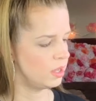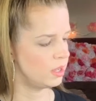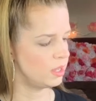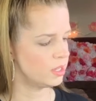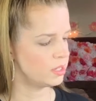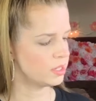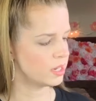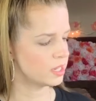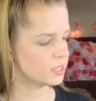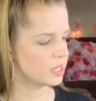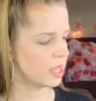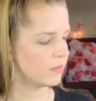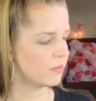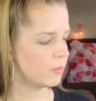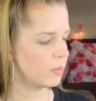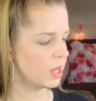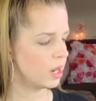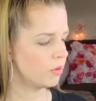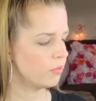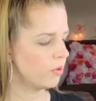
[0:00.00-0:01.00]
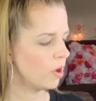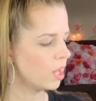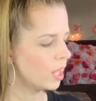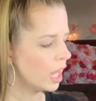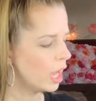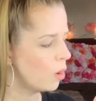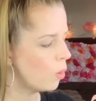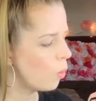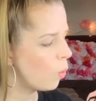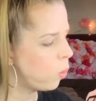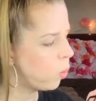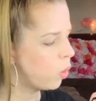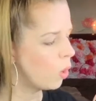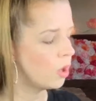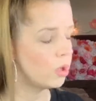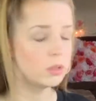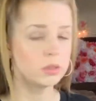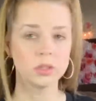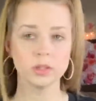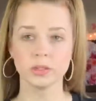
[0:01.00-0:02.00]
It does have a bit of fallout.
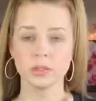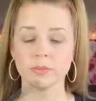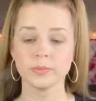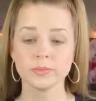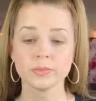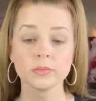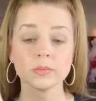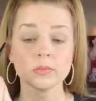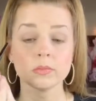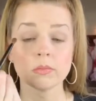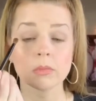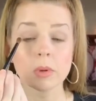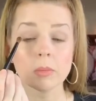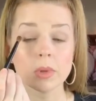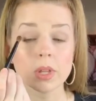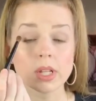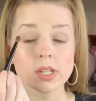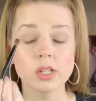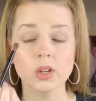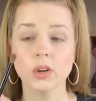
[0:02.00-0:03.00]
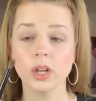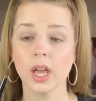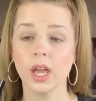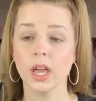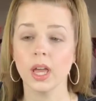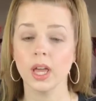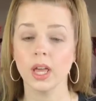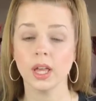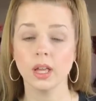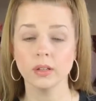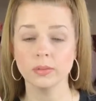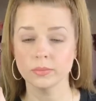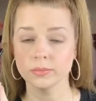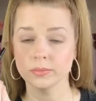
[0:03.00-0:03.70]
That's okay.